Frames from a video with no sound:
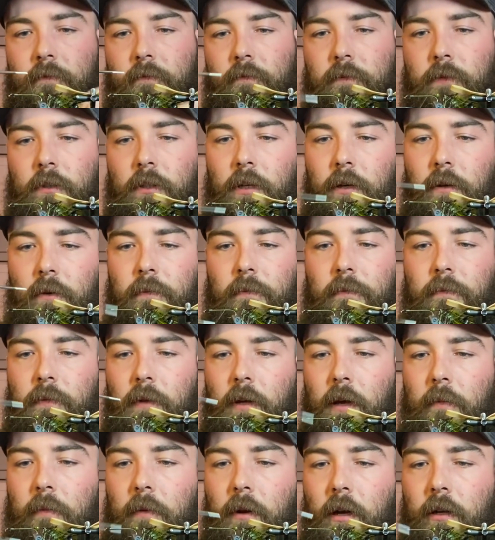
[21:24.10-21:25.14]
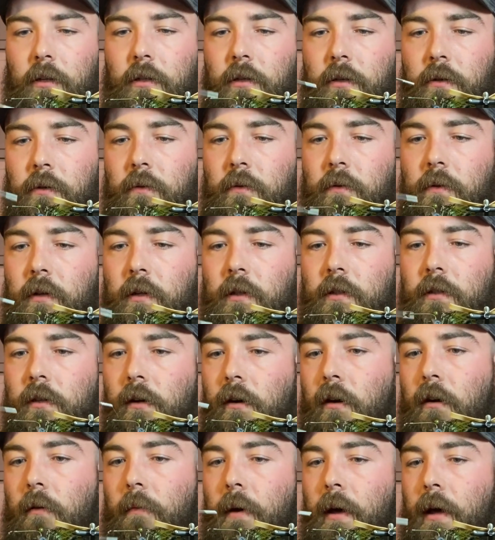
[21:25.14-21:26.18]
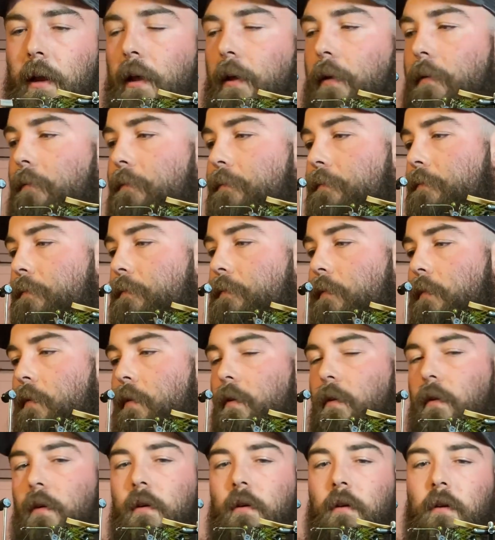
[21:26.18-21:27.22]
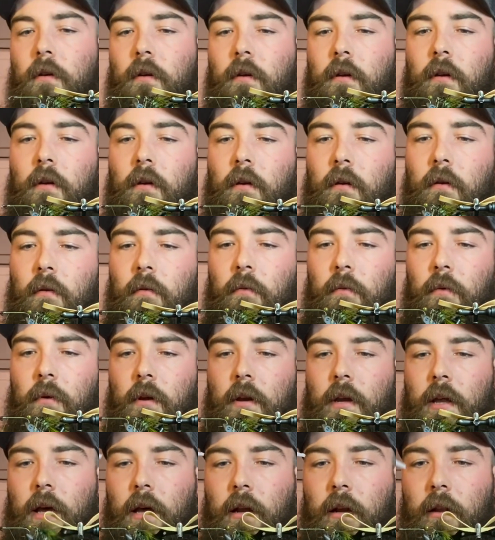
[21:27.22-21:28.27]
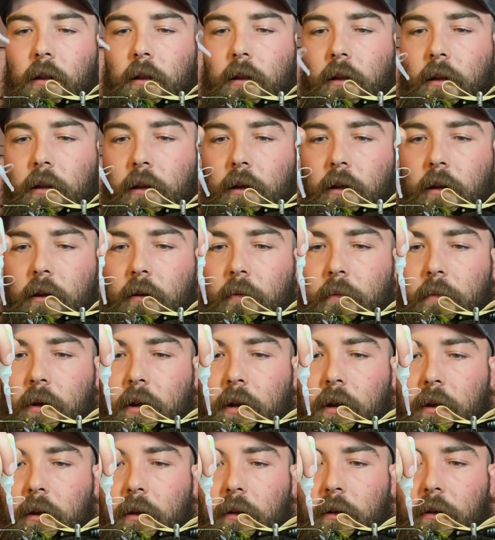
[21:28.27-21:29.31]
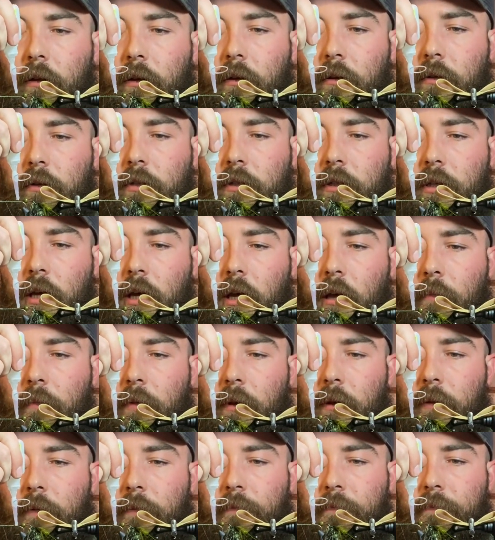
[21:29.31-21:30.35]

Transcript: So I'm not too concerned about it. Put down a little bit of glue just to help it